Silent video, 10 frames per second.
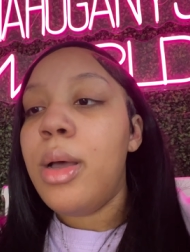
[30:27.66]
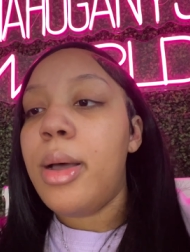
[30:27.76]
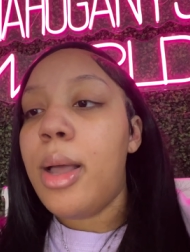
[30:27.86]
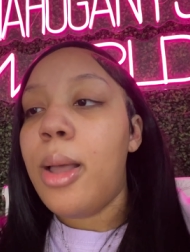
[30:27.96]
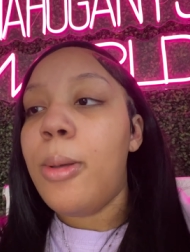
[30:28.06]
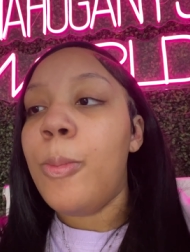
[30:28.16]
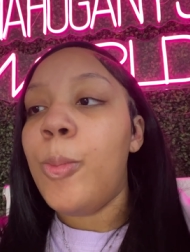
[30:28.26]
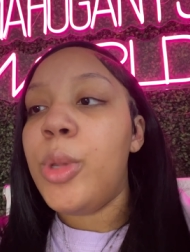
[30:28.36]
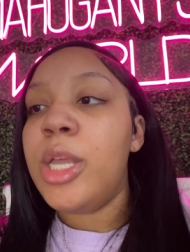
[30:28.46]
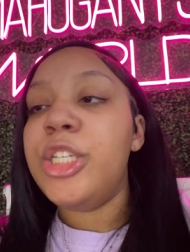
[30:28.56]

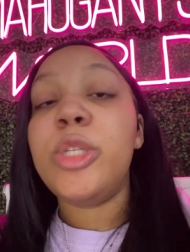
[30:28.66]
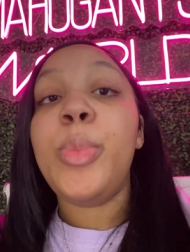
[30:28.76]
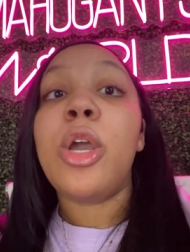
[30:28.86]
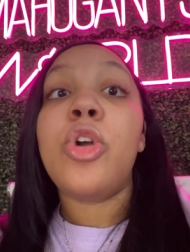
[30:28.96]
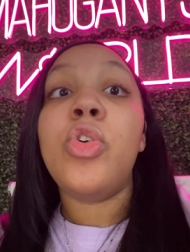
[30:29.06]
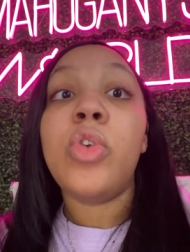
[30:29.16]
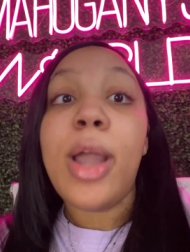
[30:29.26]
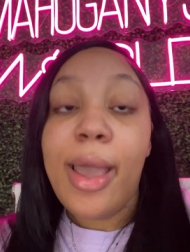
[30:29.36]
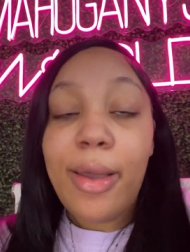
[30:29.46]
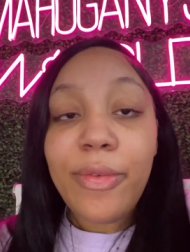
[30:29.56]
um, can just be a
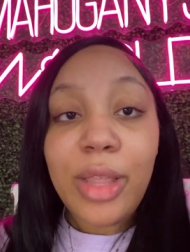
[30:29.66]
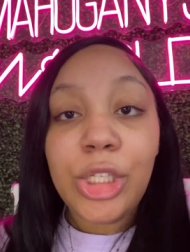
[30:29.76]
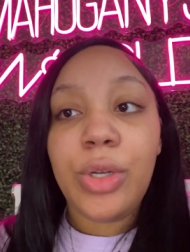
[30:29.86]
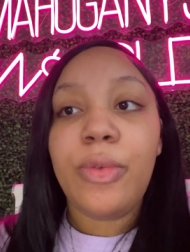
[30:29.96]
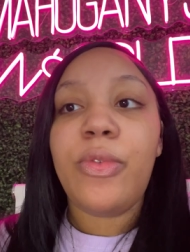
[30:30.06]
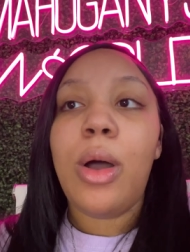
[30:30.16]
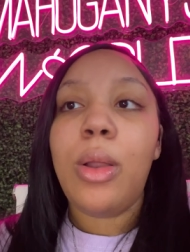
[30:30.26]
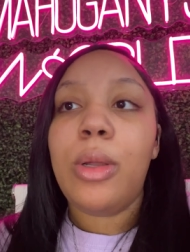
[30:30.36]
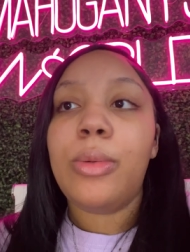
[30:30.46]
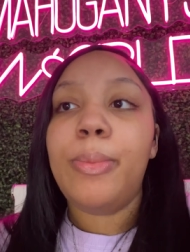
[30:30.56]
craft that you can fall
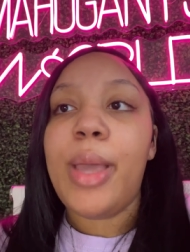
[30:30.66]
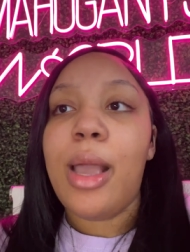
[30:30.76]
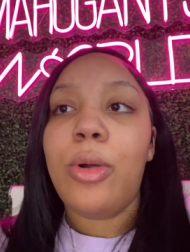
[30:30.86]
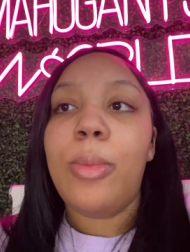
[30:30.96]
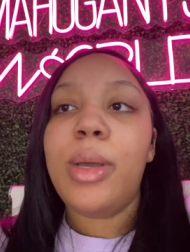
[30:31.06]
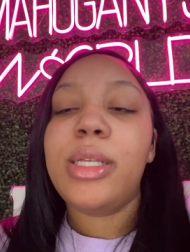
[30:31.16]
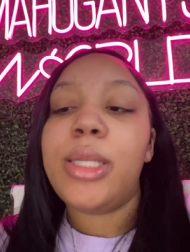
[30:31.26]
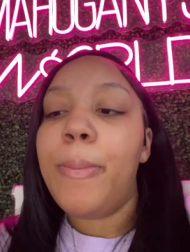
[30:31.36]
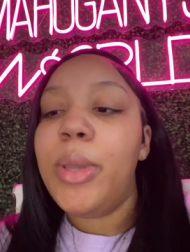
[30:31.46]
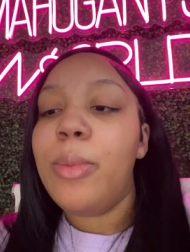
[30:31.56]
on back on. Because
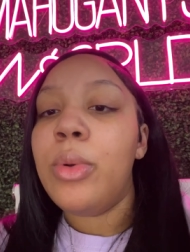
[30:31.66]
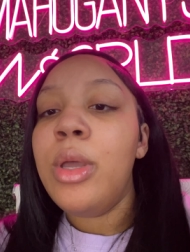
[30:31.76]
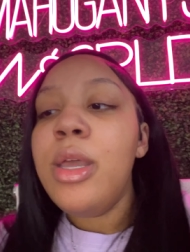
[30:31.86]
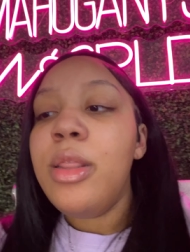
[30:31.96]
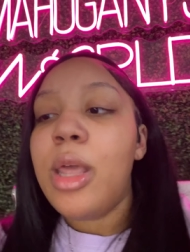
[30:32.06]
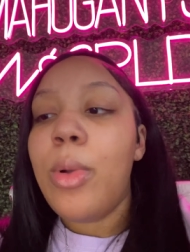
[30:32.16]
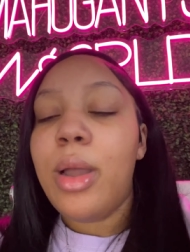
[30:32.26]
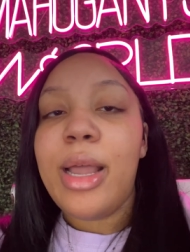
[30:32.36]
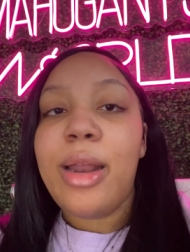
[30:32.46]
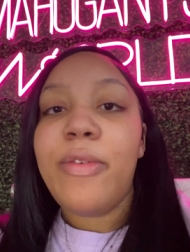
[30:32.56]
some people, they work a
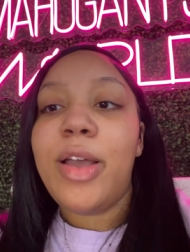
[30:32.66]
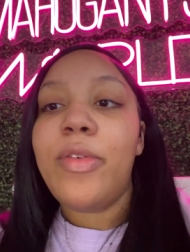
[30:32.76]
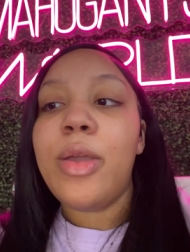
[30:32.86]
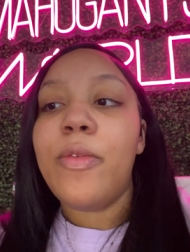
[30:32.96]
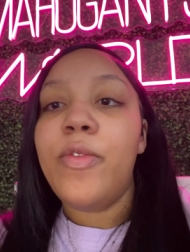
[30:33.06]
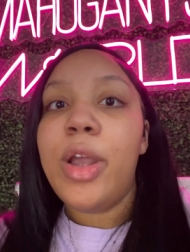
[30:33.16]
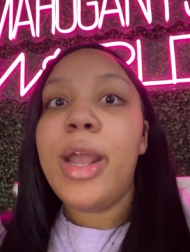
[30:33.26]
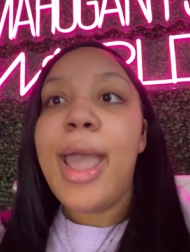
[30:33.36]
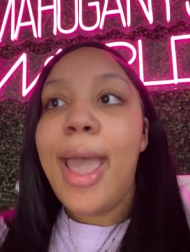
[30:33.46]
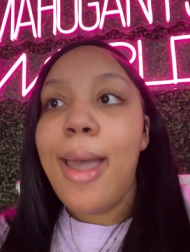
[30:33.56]
nine to five and they're very
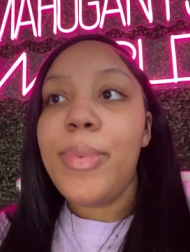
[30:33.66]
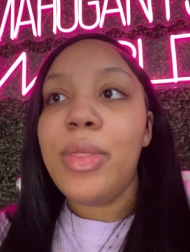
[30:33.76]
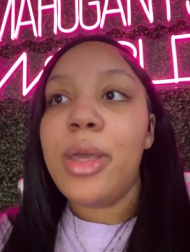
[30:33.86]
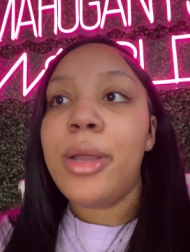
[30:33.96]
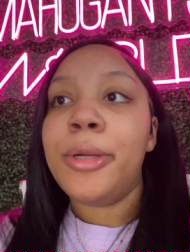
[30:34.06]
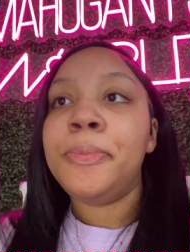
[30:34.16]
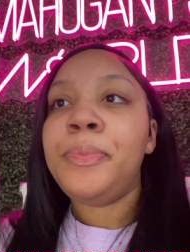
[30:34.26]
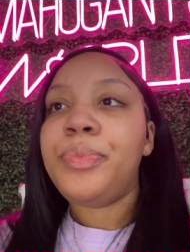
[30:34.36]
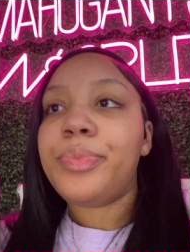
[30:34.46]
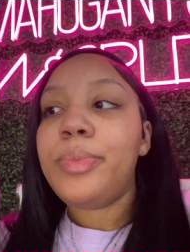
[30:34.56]
happy there.
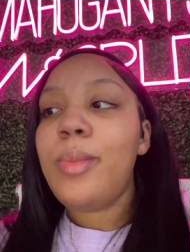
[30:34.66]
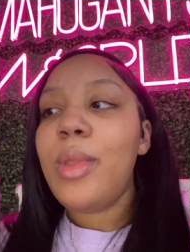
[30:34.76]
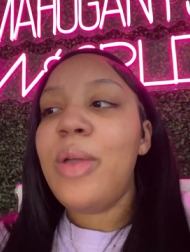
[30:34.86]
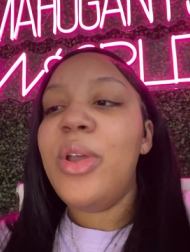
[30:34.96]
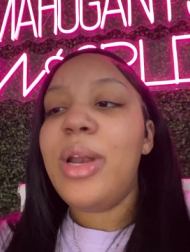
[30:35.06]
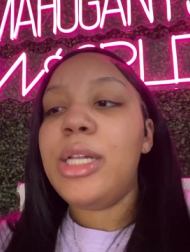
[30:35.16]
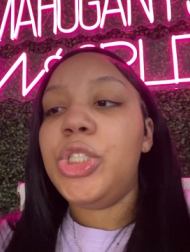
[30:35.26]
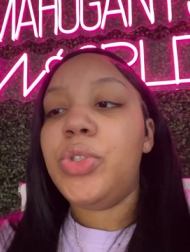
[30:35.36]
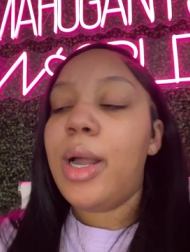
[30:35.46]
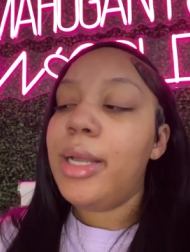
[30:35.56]
They're not
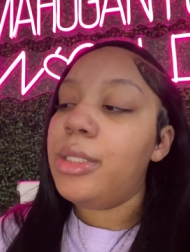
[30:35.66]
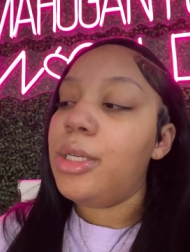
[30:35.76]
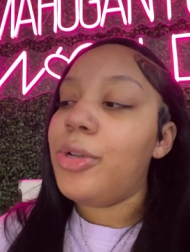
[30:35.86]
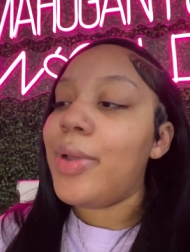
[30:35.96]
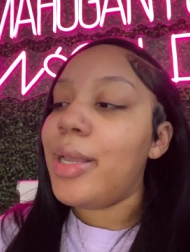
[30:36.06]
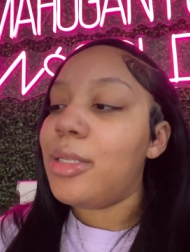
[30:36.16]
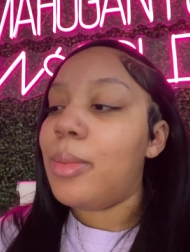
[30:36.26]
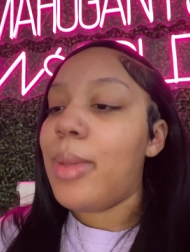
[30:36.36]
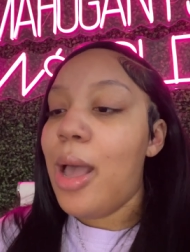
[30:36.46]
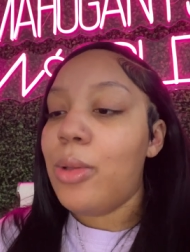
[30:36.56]
trying to create
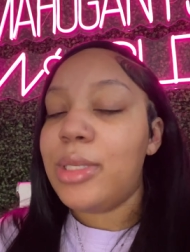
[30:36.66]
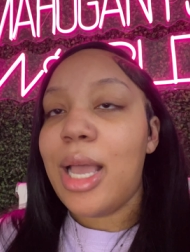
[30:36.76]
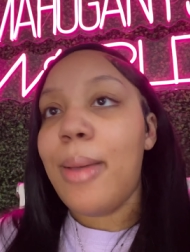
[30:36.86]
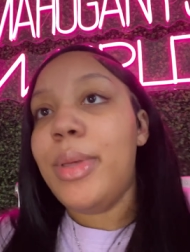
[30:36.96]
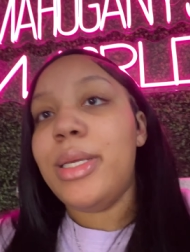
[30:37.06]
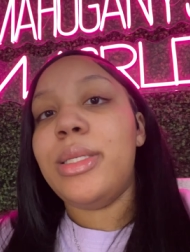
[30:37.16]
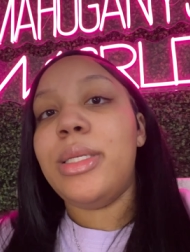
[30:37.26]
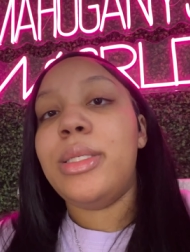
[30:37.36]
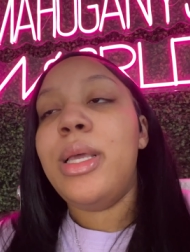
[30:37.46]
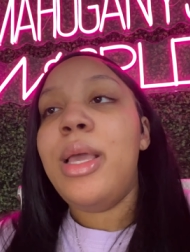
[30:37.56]
some outside
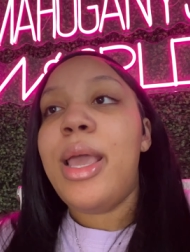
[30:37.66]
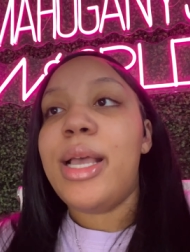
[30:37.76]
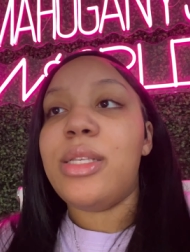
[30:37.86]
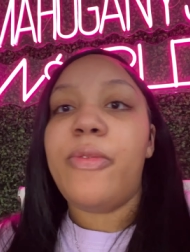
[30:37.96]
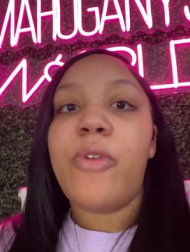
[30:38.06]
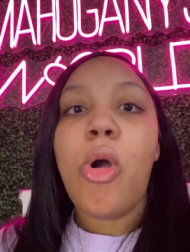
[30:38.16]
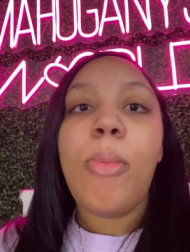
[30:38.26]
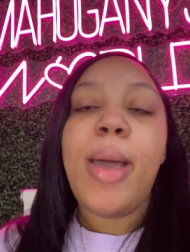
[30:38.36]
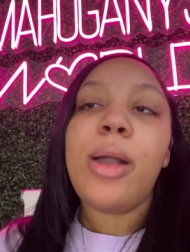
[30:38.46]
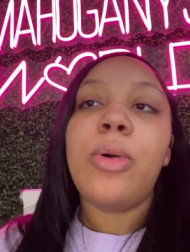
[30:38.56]
business as a
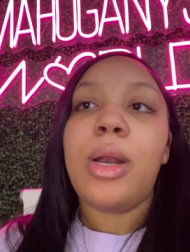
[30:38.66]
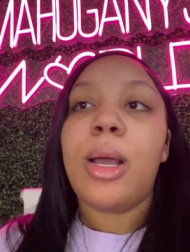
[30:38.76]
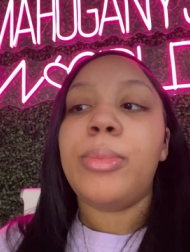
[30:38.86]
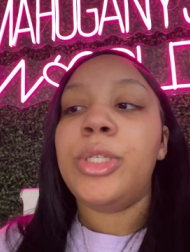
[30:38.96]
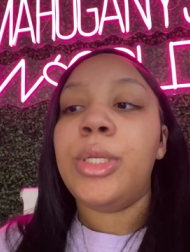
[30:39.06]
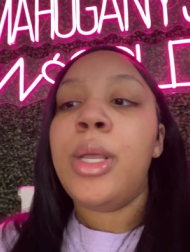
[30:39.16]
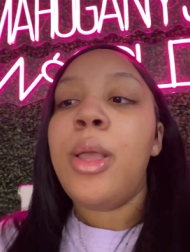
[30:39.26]
fallback on option.